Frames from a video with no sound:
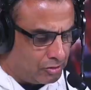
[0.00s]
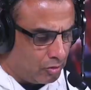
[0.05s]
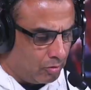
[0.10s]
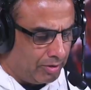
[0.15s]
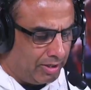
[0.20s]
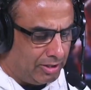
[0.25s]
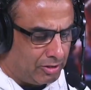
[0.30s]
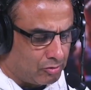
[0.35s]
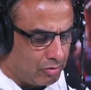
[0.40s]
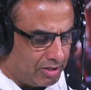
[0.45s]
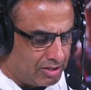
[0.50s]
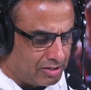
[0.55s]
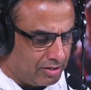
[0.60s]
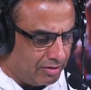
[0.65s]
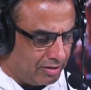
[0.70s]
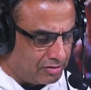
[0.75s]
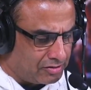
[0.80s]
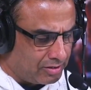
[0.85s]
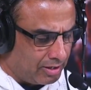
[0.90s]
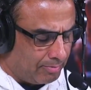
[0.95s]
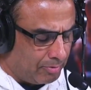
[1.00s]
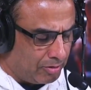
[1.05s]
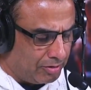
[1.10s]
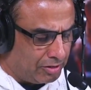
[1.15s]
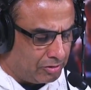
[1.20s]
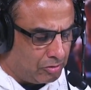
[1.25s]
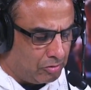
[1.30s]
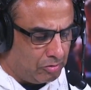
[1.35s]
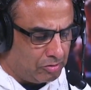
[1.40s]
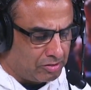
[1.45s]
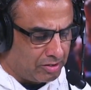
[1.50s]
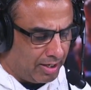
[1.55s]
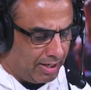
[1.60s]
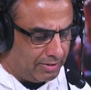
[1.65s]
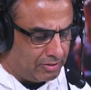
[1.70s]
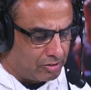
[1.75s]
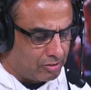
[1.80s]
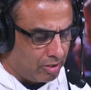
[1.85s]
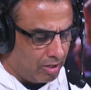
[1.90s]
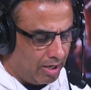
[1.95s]
They showed interest in the summer. The two
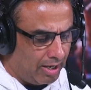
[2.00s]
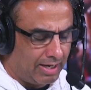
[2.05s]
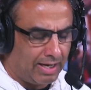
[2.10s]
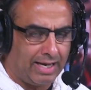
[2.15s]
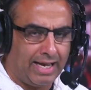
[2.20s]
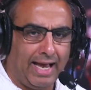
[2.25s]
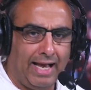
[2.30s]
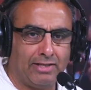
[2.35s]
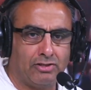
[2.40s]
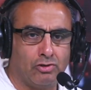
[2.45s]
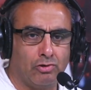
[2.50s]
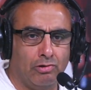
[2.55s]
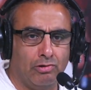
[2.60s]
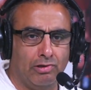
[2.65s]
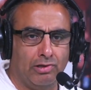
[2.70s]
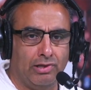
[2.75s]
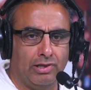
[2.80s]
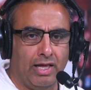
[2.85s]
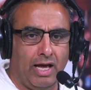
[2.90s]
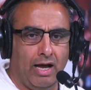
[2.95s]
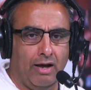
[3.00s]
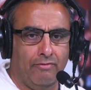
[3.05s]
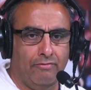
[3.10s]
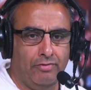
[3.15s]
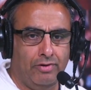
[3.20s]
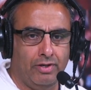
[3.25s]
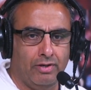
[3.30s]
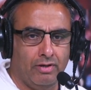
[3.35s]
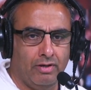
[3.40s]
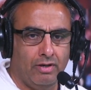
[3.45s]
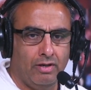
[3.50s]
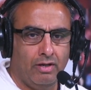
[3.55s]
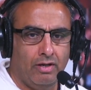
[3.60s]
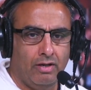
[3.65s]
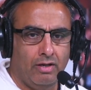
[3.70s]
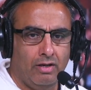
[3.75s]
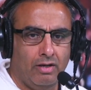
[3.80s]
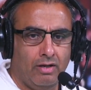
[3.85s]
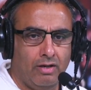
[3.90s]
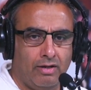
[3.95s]
sides talk. Kessel loved,
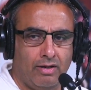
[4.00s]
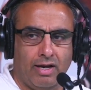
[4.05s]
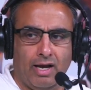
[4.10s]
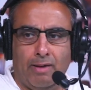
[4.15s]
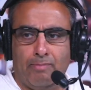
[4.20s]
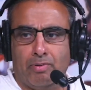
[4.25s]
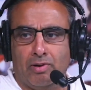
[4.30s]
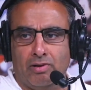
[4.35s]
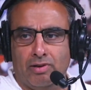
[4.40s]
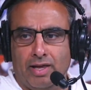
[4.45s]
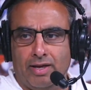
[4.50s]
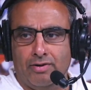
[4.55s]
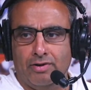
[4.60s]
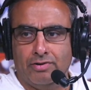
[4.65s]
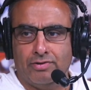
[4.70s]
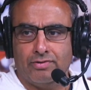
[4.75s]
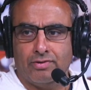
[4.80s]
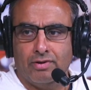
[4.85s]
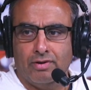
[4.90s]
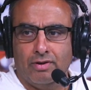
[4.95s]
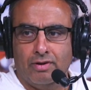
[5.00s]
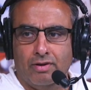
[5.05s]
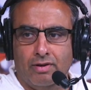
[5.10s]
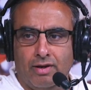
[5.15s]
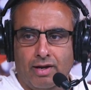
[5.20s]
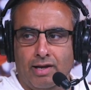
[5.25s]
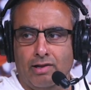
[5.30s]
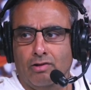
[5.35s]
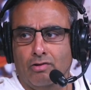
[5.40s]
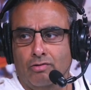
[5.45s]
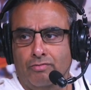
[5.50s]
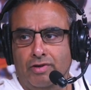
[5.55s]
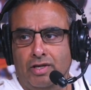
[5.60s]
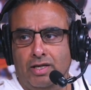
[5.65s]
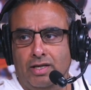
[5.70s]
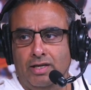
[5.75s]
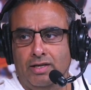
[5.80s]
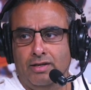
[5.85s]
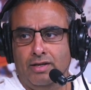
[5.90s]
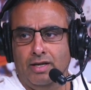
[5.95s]
capital letters,
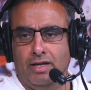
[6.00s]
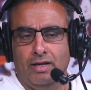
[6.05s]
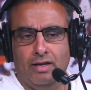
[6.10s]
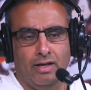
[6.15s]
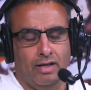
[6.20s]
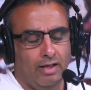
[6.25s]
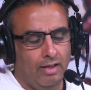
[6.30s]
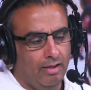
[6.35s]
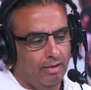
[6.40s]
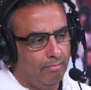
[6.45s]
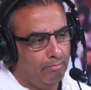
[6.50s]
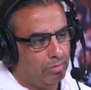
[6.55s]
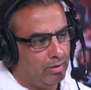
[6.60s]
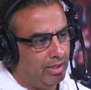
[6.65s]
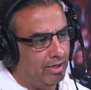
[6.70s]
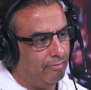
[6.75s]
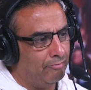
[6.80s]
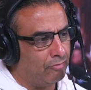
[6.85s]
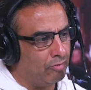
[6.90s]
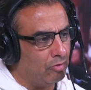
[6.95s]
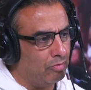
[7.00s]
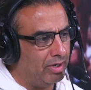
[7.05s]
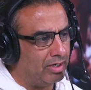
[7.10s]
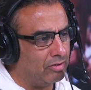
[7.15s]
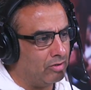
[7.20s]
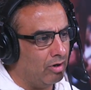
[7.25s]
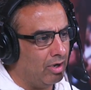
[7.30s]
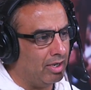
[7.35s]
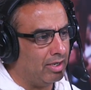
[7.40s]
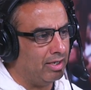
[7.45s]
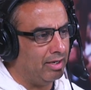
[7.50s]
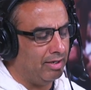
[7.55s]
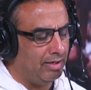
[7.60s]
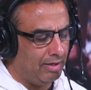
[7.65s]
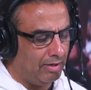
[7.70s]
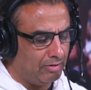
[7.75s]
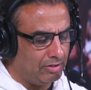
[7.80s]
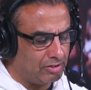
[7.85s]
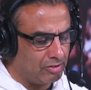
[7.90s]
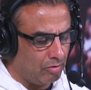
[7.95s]
L-O-V-E-D, playing for Rick
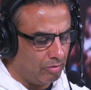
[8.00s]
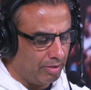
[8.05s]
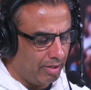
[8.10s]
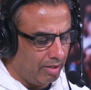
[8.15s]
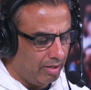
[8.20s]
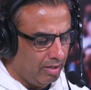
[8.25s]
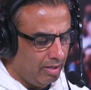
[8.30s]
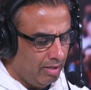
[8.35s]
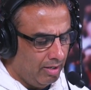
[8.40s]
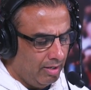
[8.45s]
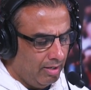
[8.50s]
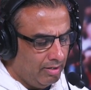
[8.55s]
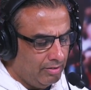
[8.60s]
Tocchet in Arizona.